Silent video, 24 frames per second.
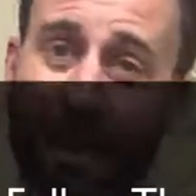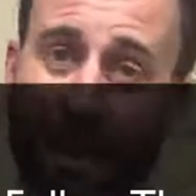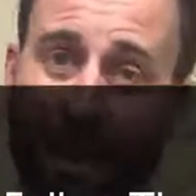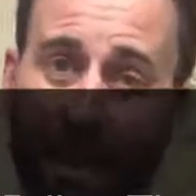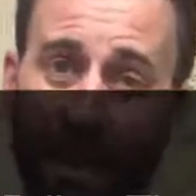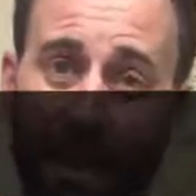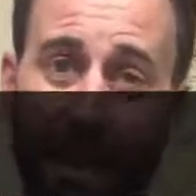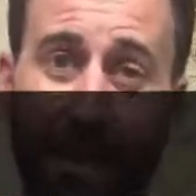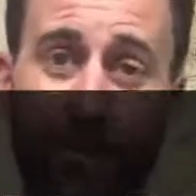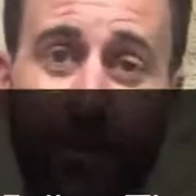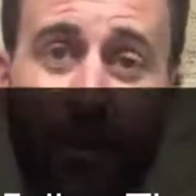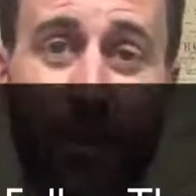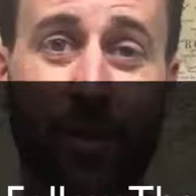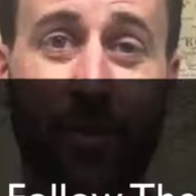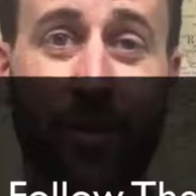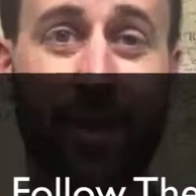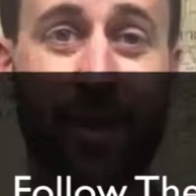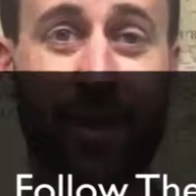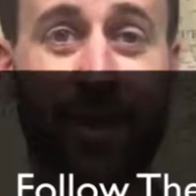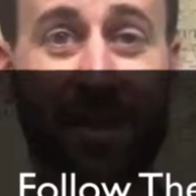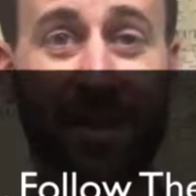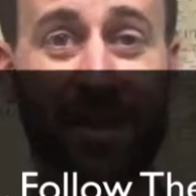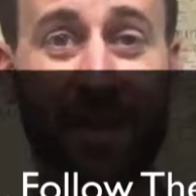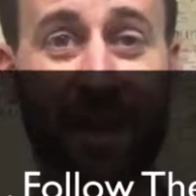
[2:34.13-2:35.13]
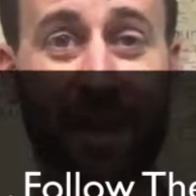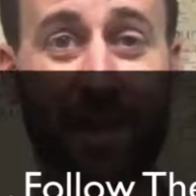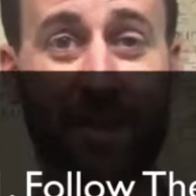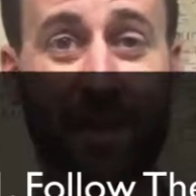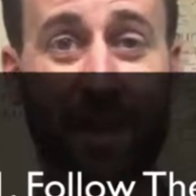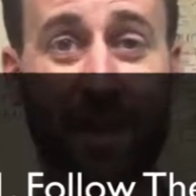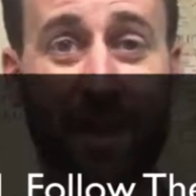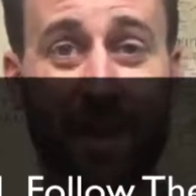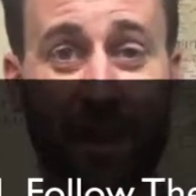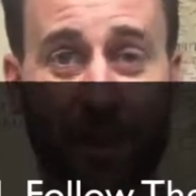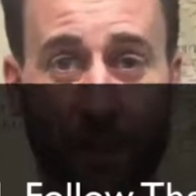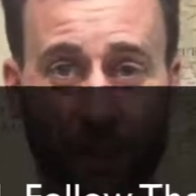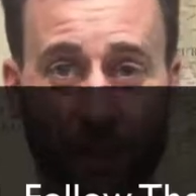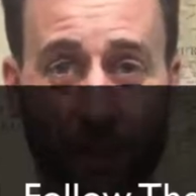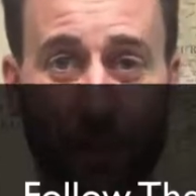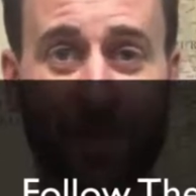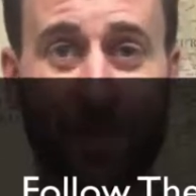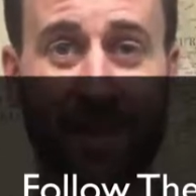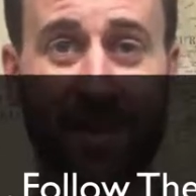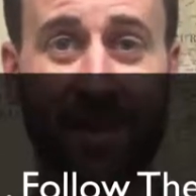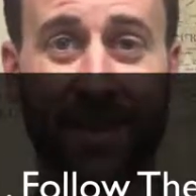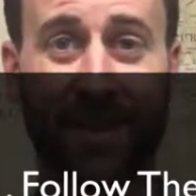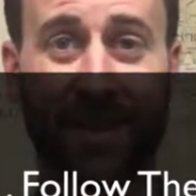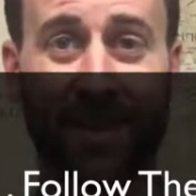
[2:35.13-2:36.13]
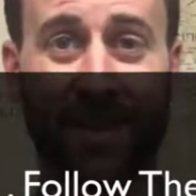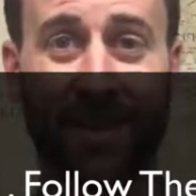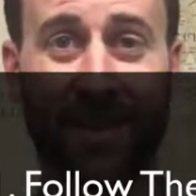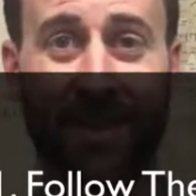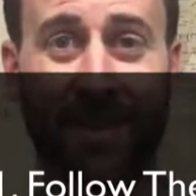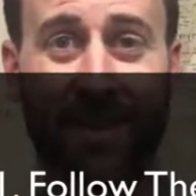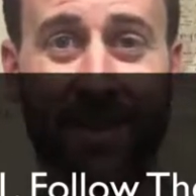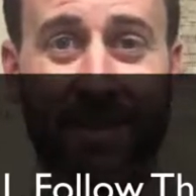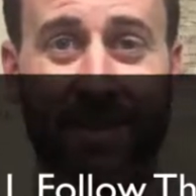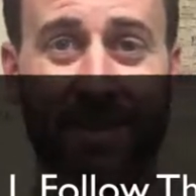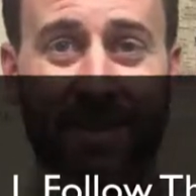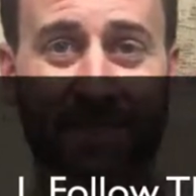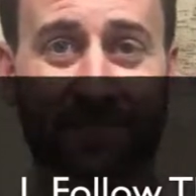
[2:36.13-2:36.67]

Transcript: and then implement the same thing in your business.